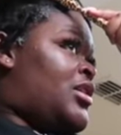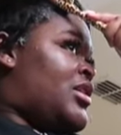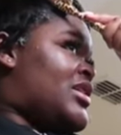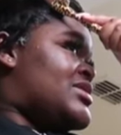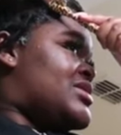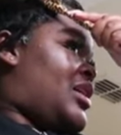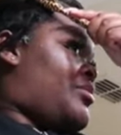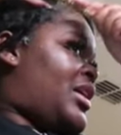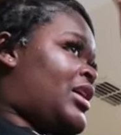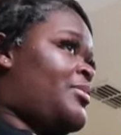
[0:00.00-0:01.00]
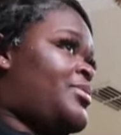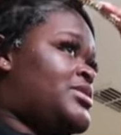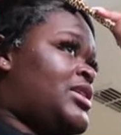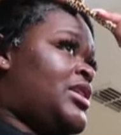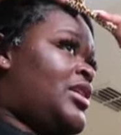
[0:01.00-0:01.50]
That's not my cup of
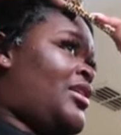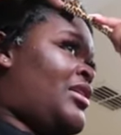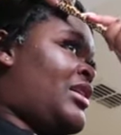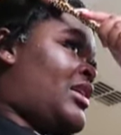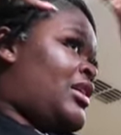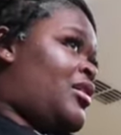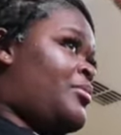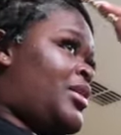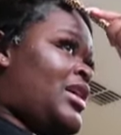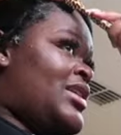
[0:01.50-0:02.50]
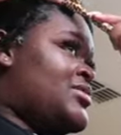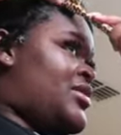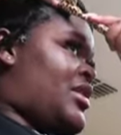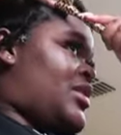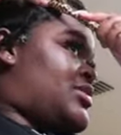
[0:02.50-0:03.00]
tea. But
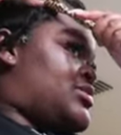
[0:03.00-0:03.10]
yesterday,